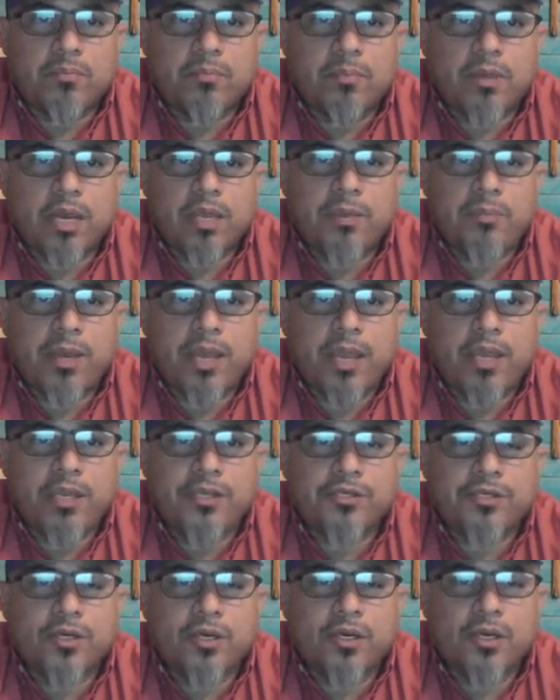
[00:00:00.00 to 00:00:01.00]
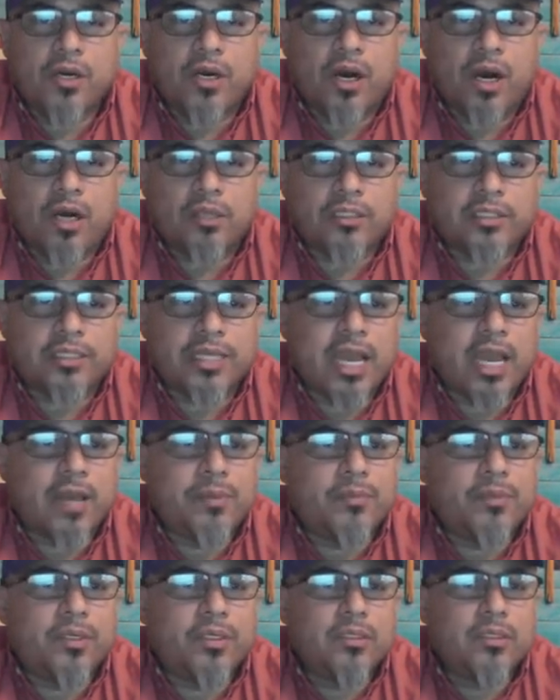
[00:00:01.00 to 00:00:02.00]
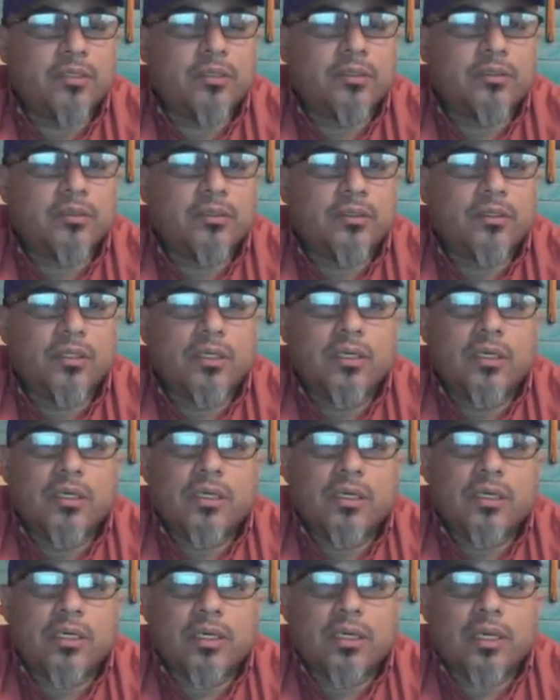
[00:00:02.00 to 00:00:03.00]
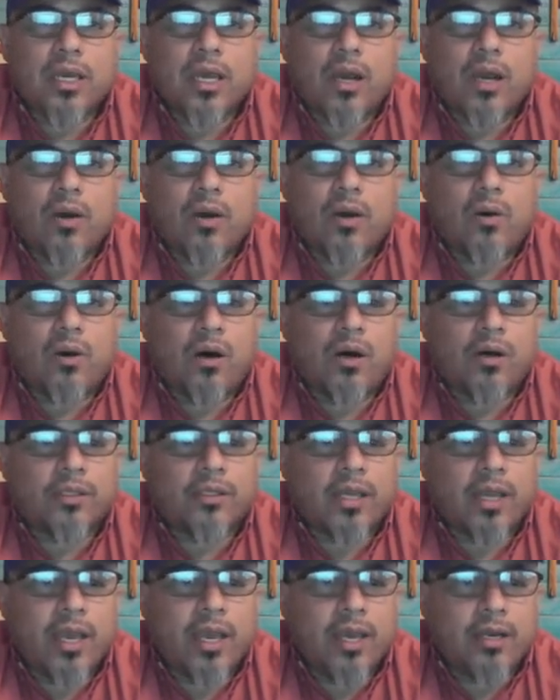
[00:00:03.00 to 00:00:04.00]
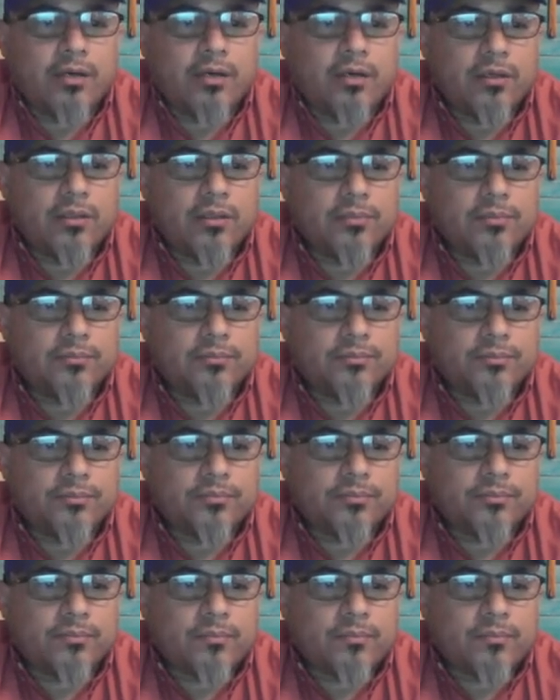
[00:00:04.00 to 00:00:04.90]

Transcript: found my page on the tab. Now on the header,